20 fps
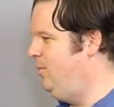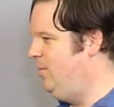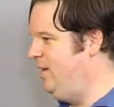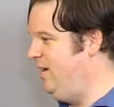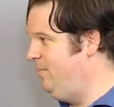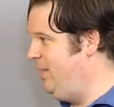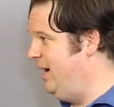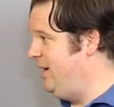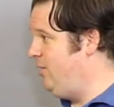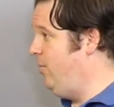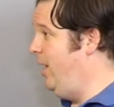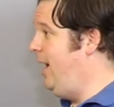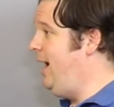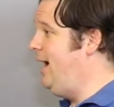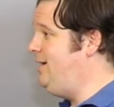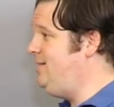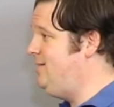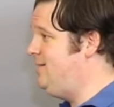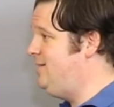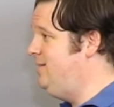We have bike
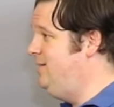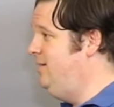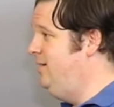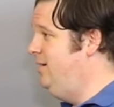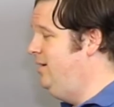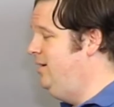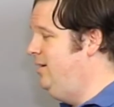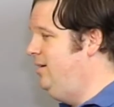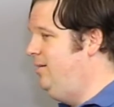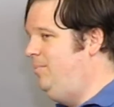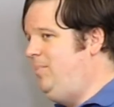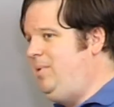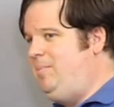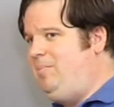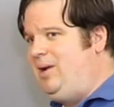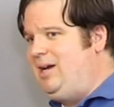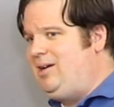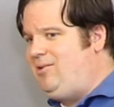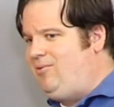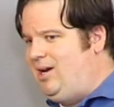racks, but
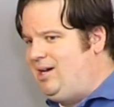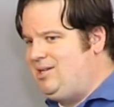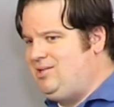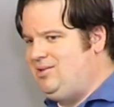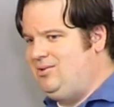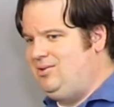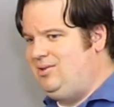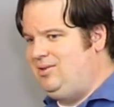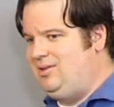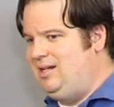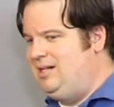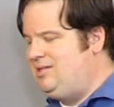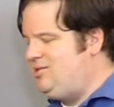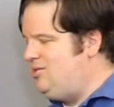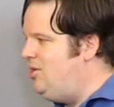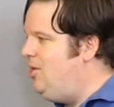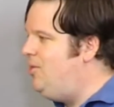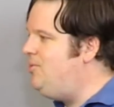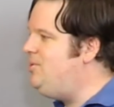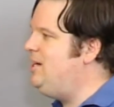bike racks
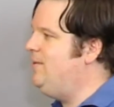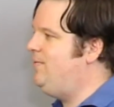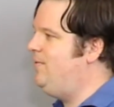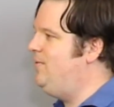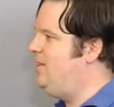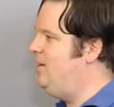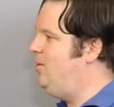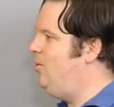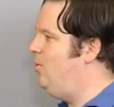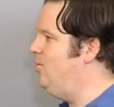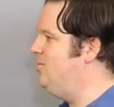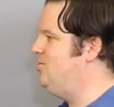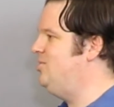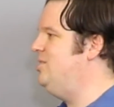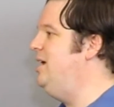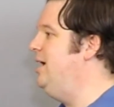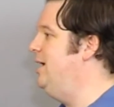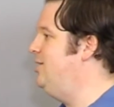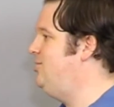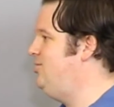it's no different than a horse
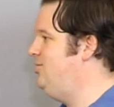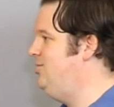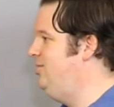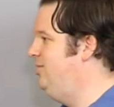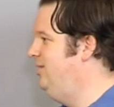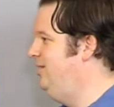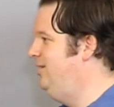and hitch.